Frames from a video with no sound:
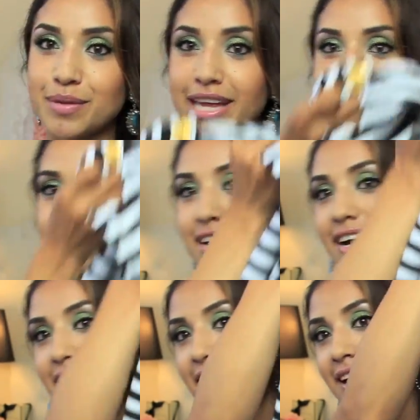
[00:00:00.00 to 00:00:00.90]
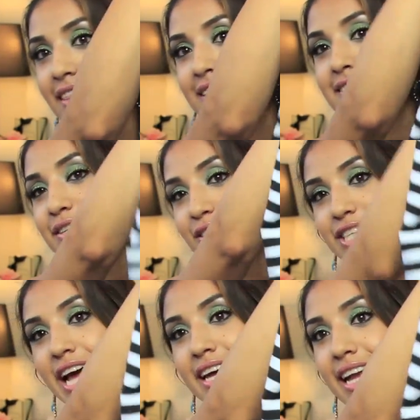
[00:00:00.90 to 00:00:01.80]
blazer, this little
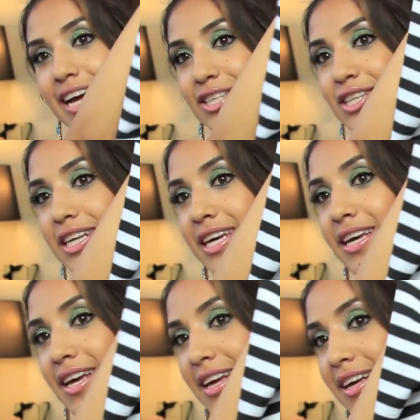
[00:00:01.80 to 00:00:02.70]
jacket actually,